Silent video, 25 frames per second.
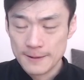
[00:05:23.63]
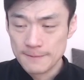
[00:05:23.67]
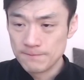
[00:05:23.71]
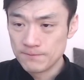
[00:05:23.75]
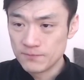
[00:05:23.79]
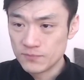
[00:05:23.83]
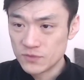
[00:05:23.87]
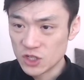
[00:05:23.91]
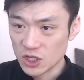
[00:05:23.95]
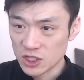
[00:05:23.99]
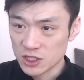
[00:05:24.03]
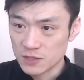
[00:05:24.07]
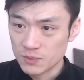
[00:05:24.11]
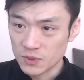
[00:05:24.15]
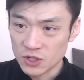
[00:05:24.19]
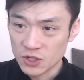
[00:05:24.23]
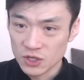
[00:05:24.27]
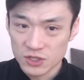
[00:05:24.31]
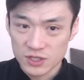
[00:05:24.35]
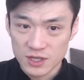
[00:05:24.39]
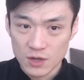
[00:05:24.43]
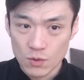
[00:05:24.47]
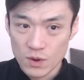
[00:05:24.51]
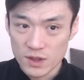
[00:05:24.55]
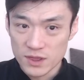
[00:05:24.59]
just because
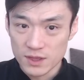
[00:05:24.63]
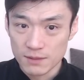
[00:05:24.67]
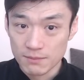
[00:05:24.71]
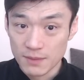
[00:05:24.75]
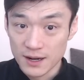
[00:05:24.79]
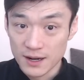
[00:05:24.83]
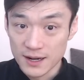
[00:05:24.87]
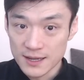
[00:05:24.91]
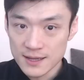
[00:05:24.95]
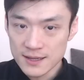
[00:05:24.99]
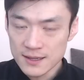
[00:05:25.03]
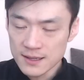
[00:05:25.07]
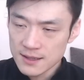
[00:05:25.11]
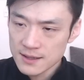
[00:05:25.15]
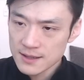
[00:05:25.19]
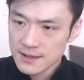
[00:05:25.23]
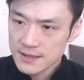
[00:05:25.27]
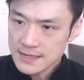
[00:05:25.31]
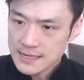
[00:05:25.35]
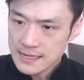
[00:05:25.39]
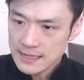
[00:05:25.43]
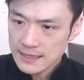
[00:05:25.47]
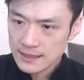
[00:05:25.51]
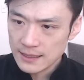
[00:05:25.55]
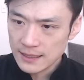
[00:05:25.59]
they want the money.
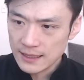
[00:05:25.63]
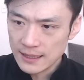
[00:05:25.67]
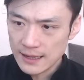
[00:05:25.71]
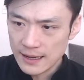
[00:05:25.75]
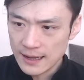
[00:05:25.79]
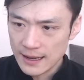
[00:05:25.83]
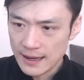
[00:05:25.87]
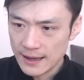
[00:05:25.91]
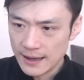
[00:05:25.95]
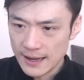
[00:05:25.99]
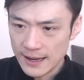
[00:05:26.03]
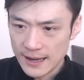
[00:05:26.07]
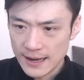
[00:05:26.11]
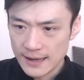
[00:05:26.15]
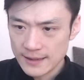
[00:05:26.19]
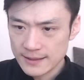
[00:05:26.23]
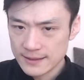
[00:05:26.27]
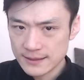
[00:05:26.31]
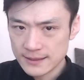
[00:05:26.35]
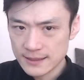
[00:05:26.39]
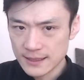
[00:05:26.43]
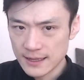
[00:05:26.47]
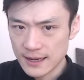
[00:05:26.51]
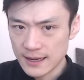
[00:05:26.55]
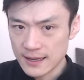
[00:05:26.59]
And
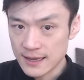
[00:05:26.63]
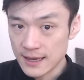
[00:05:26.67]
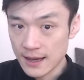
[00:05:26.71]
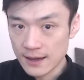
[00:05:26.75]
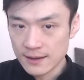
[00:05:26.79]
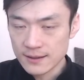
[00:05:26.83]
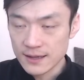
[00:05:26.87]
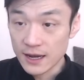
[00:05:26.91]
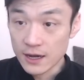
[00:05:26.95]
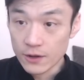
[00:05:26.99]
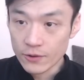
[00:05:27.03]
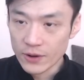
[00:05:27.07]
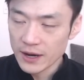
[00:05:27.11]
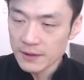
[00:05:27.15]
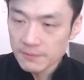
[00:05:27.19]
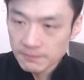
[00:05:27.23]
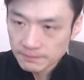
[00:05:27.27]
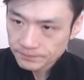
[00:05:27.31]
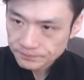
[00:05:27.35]
yeah, anyway,